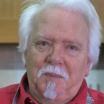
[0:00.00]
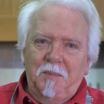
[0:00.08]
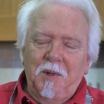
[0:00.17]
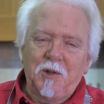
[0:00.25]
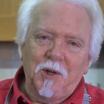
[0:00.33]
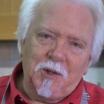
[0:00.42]

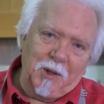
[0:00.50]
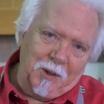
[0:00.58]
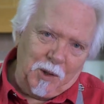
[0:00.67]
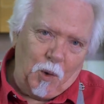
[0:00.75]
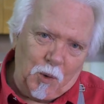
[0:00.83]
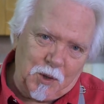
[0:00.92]
but just in
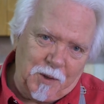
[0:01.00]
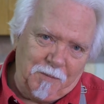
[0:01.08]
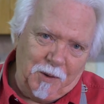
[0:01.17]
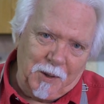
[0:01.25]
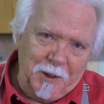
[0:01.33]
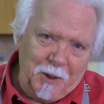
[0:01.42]
the course of
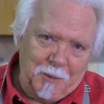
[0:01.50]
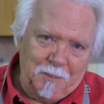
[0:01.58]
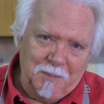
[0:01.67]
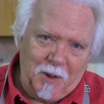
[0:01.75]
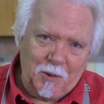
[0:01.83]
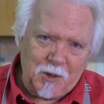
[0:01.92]
looking
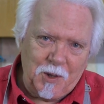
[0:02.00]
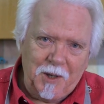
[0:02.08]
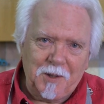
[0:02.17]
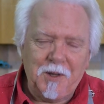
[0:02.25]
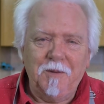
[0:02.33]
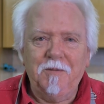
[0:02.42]
up
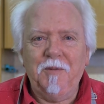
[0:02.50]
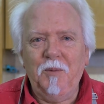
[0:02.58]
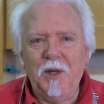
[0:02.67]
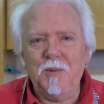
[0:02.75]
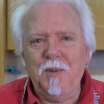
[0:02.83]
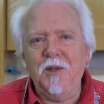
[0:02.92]
alternative
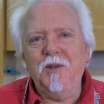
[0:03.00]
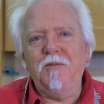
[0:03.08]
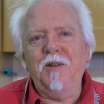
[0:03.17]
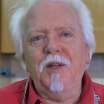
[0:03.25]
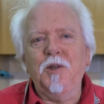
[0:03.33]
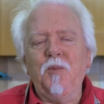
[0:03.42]
recipes
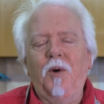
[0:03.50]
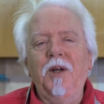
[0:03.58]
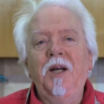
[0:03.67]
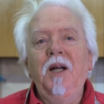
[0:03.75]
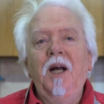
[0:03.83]
for this one,